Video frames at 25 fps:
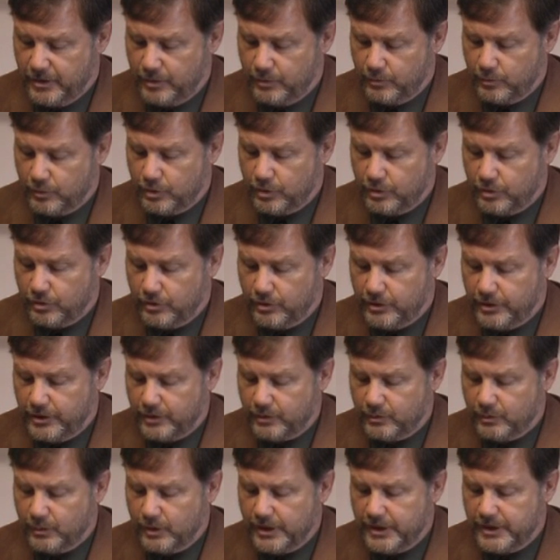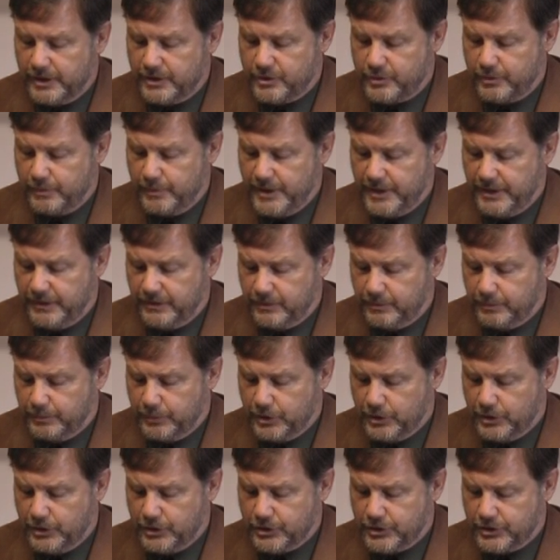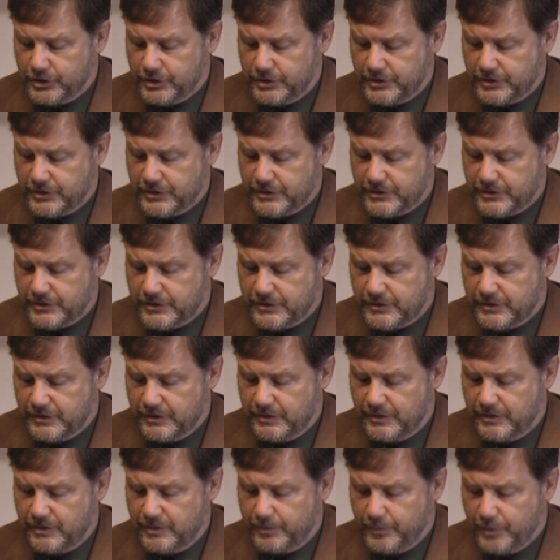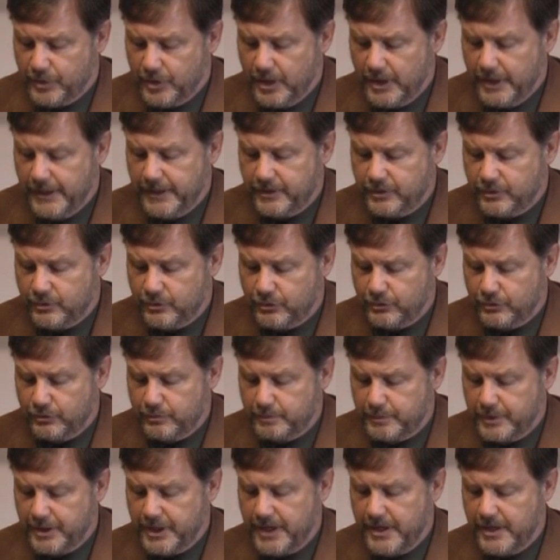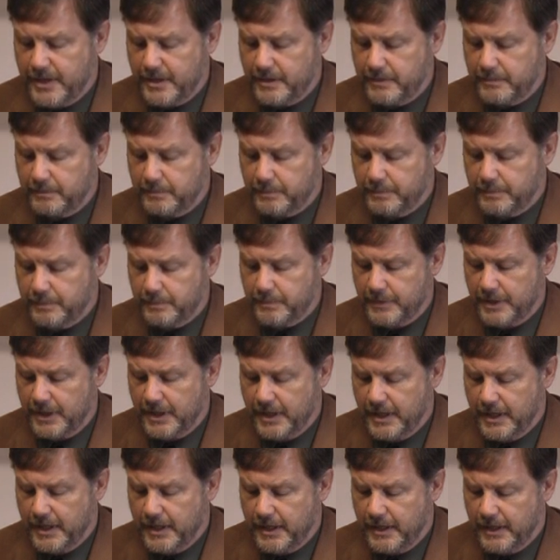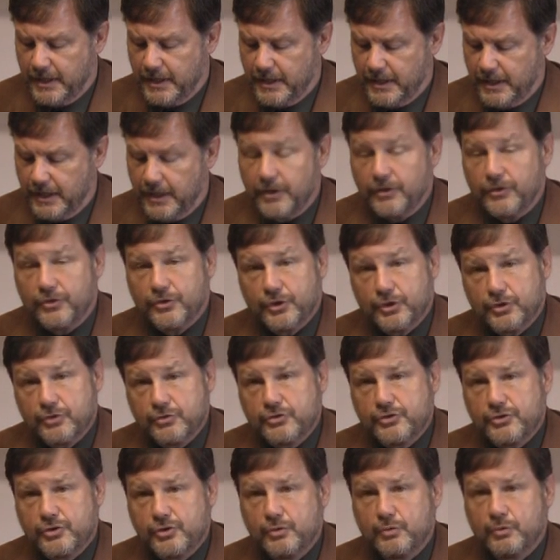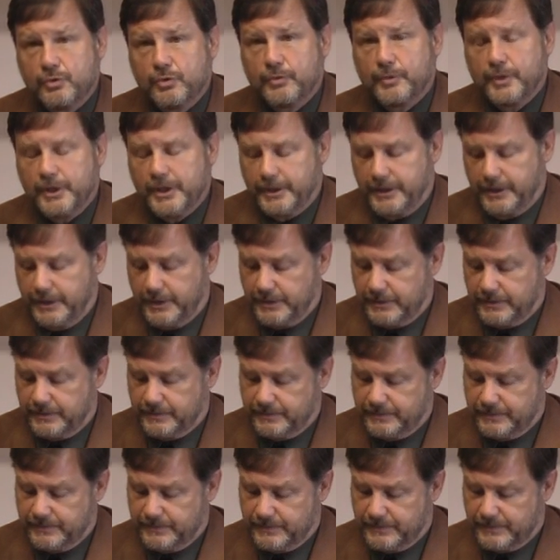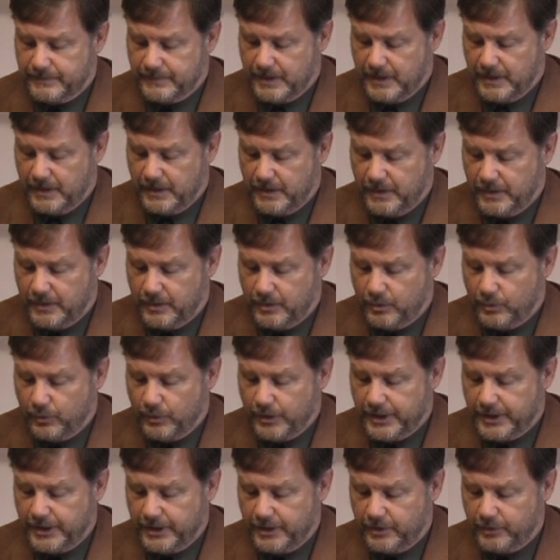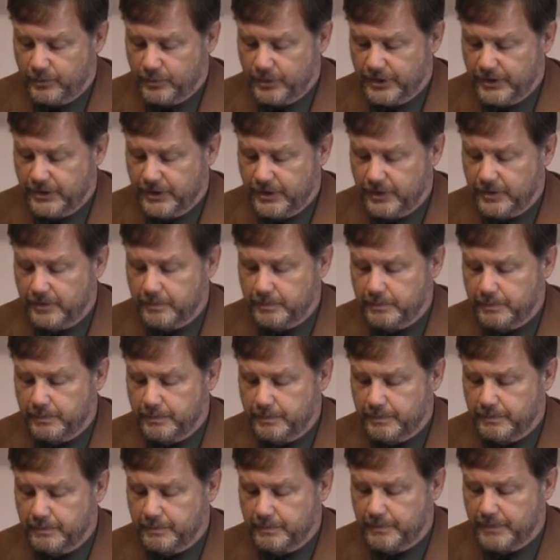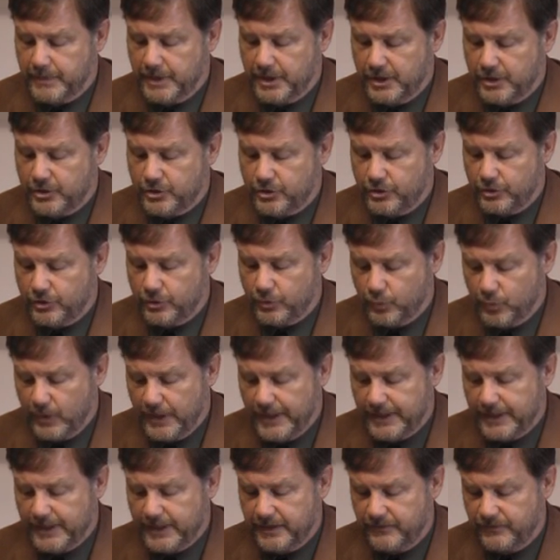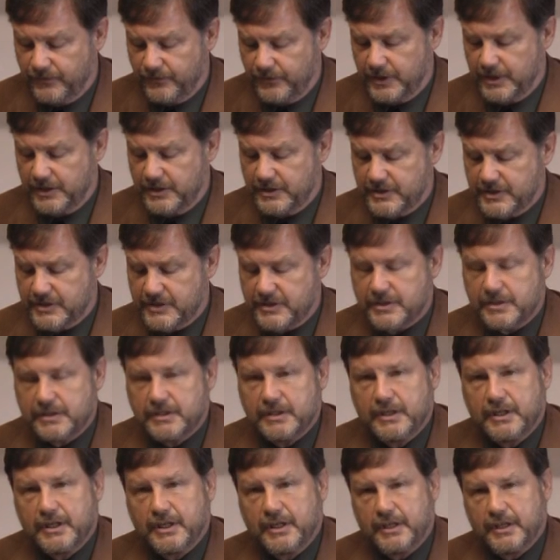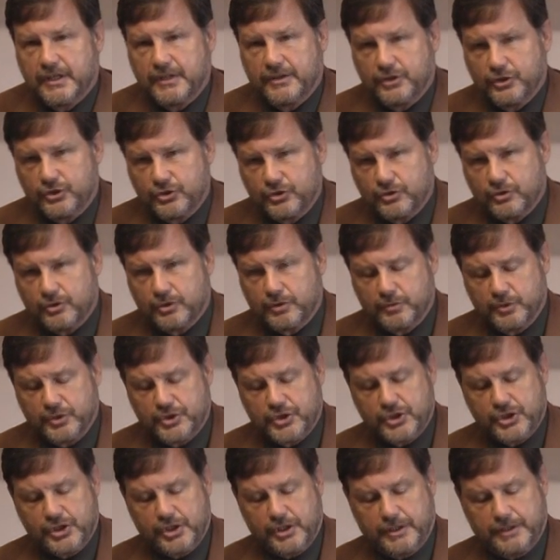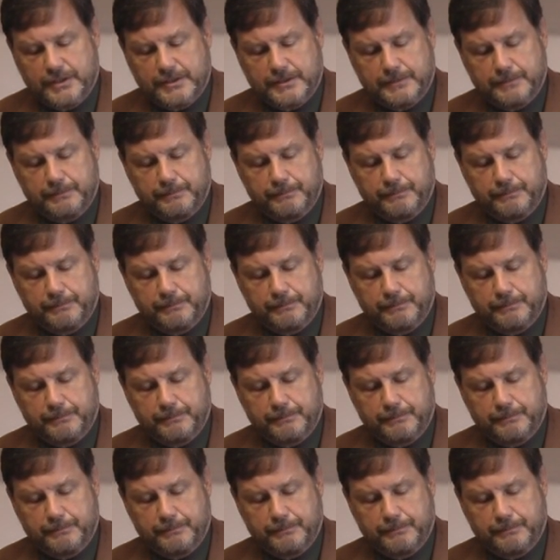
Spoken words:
were going away to make the purchase, the bridegroom came, and those who were ready went in with him to the wedding feast, and the door was shut.